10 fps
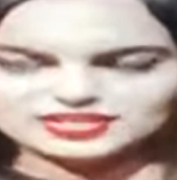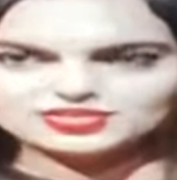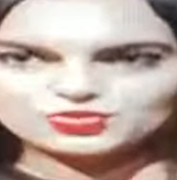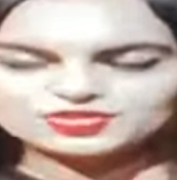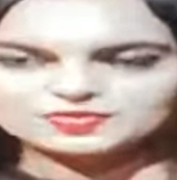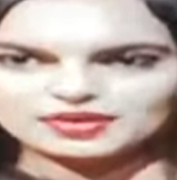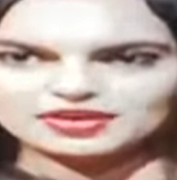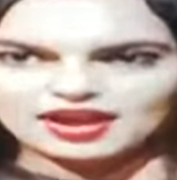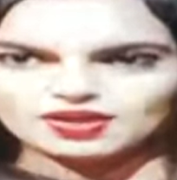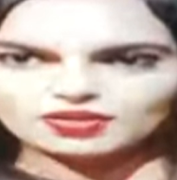and it talks about
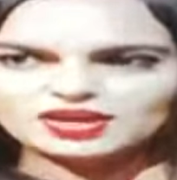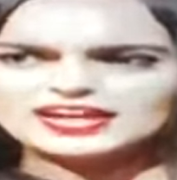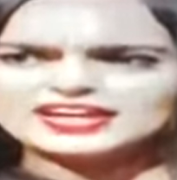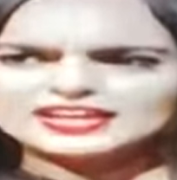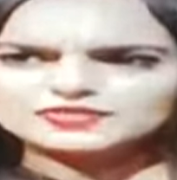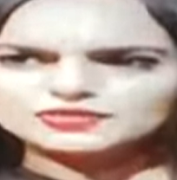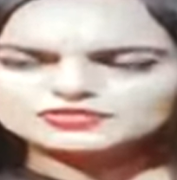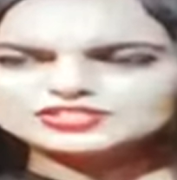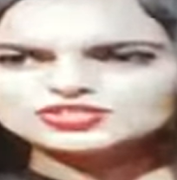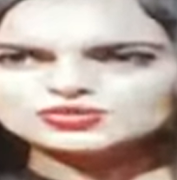how in
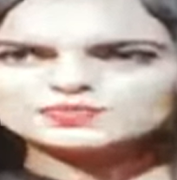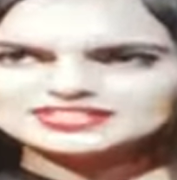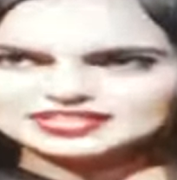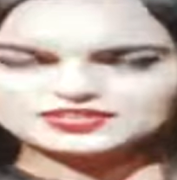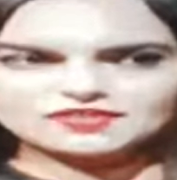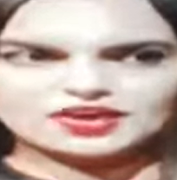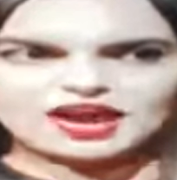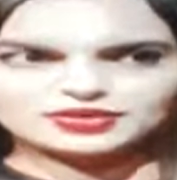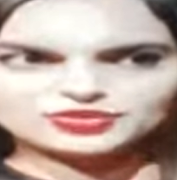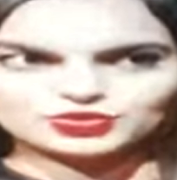52% of our
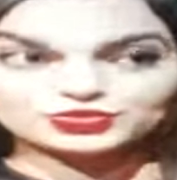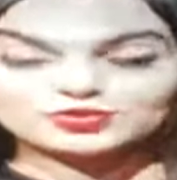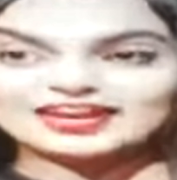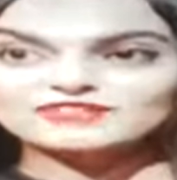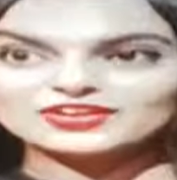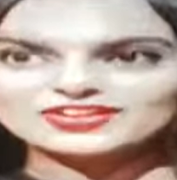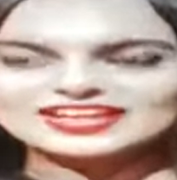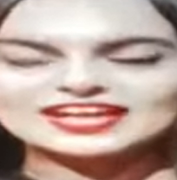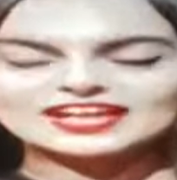households we have very